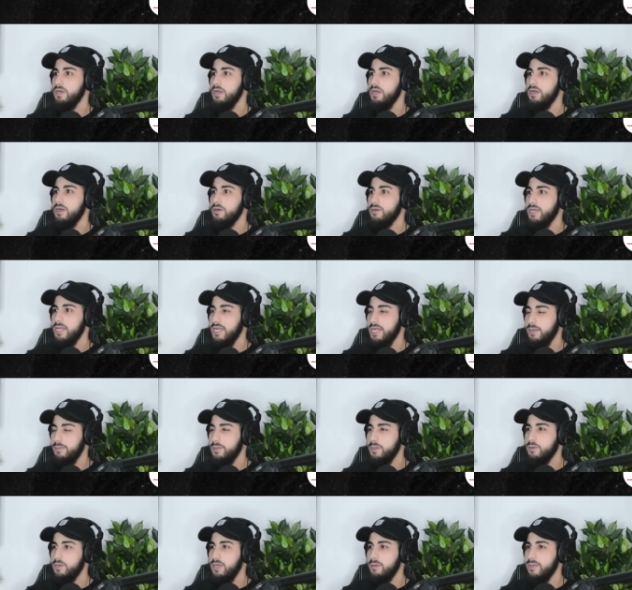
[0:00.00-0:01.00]
can help
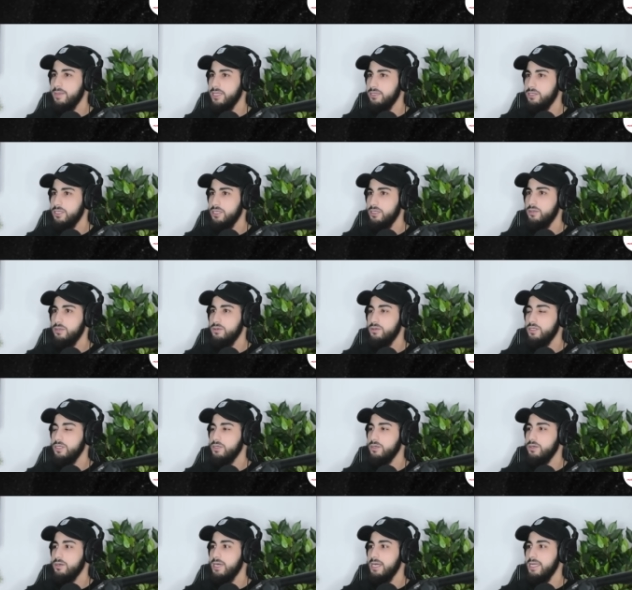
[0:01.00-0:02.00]
you, can mentor you, you
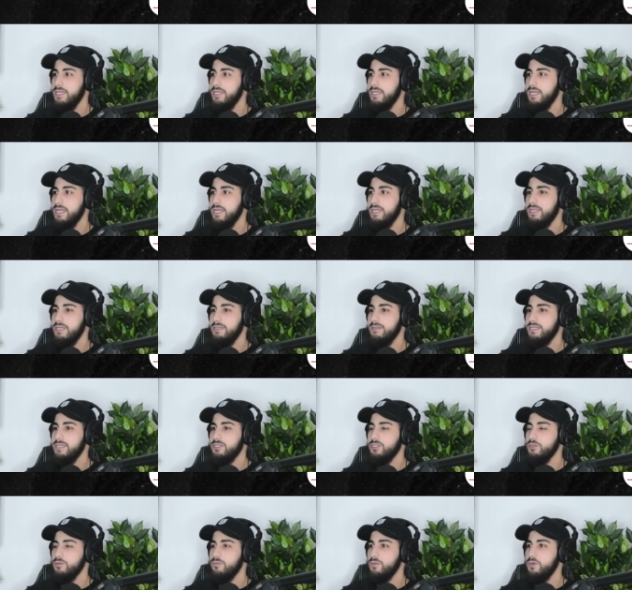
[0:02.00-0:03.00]
know, and, and teach
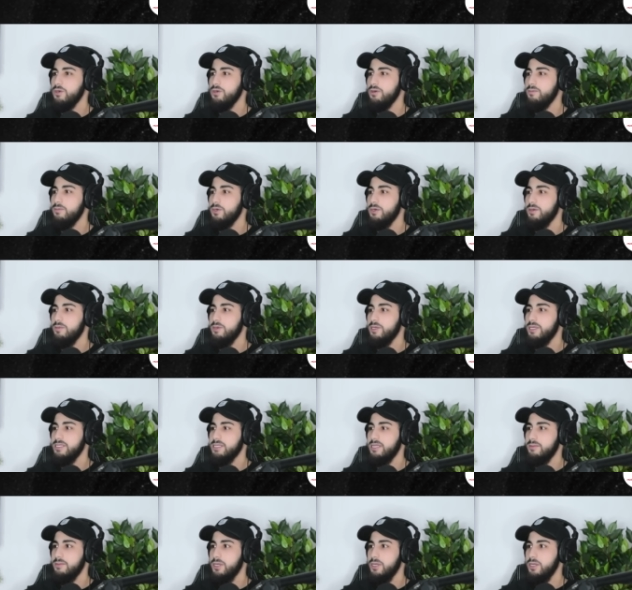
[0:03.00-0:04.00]
you more and more about
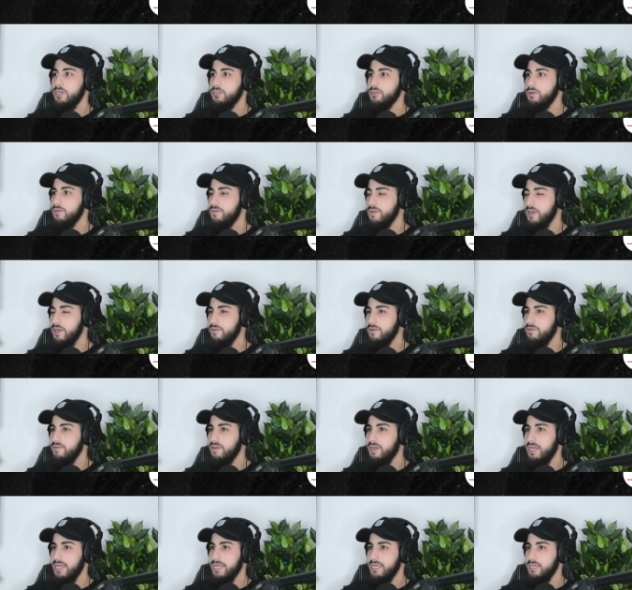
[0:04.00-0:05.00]
Islam. So if you ever
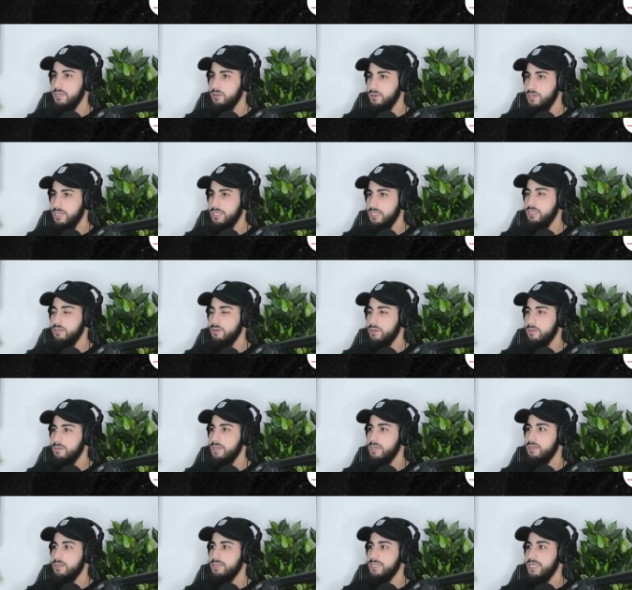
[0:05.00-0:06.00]
feel like you're ready, you want to
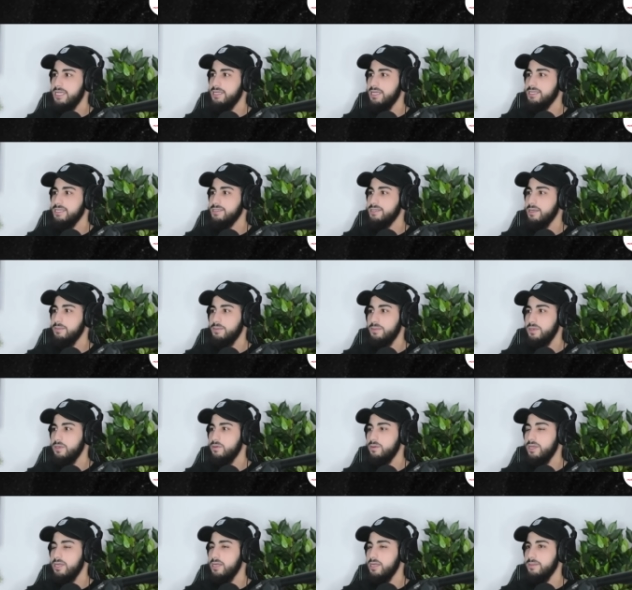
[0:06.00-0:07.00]
be, take that step, you're
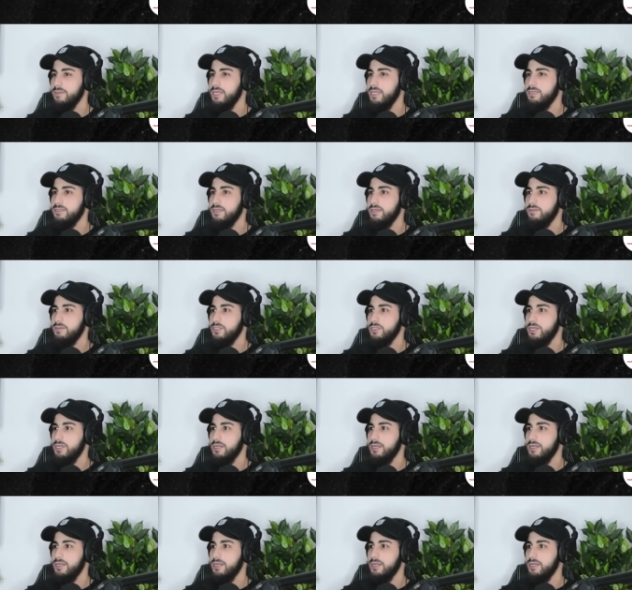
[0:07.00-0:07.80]
welcome anytime, inshallah.